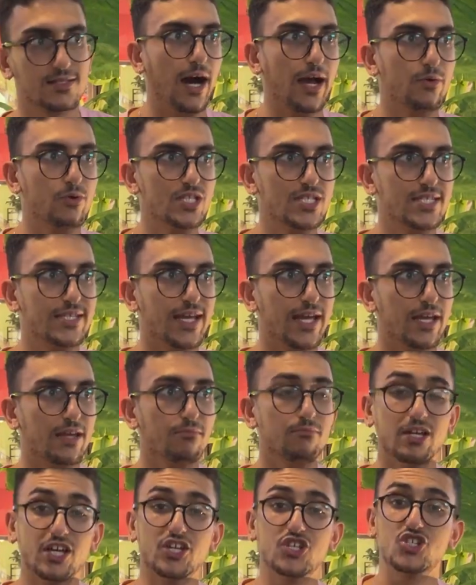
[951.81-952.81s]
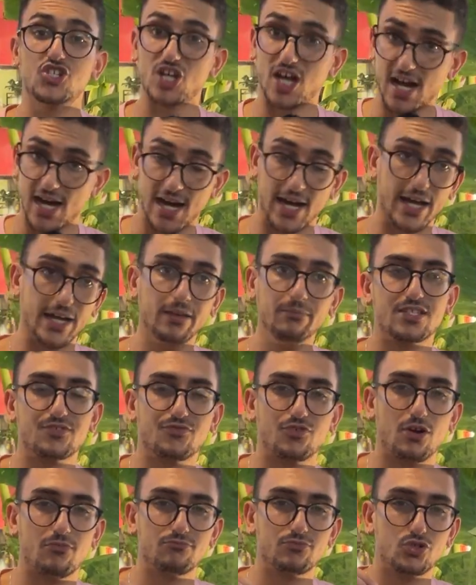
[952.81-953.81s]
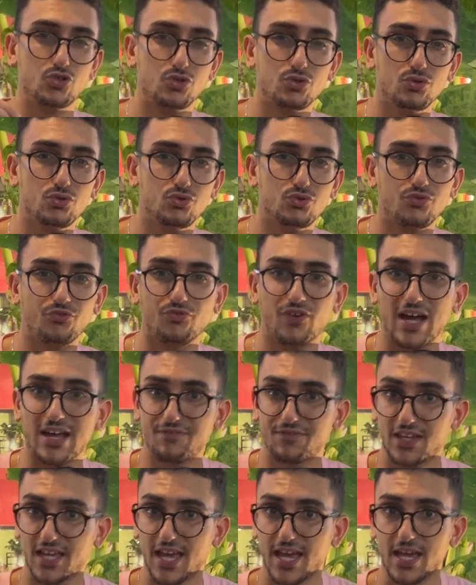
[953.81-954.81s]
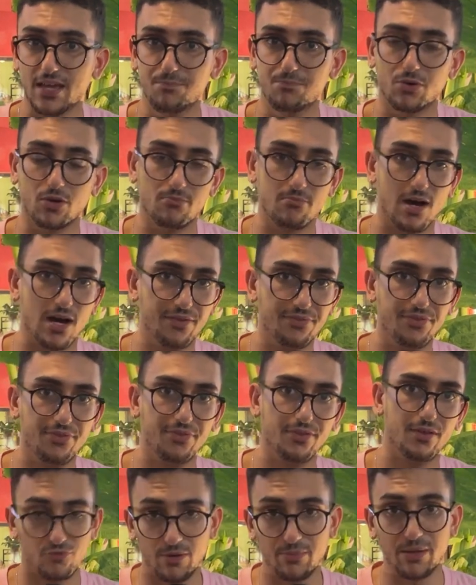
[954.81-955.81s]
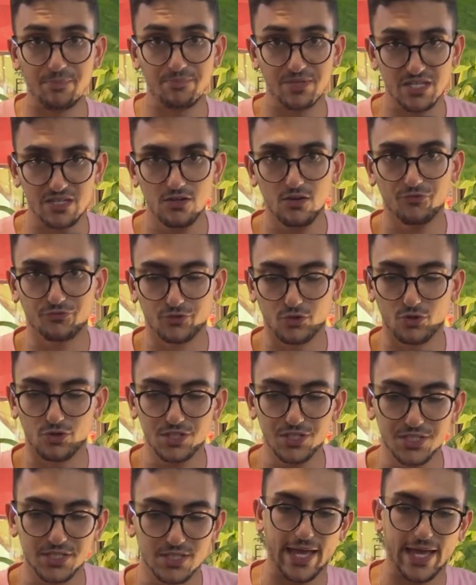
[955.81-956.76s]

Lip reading: I would say in Shanghai, it's from 2 to 5K per month, renminbi, of course.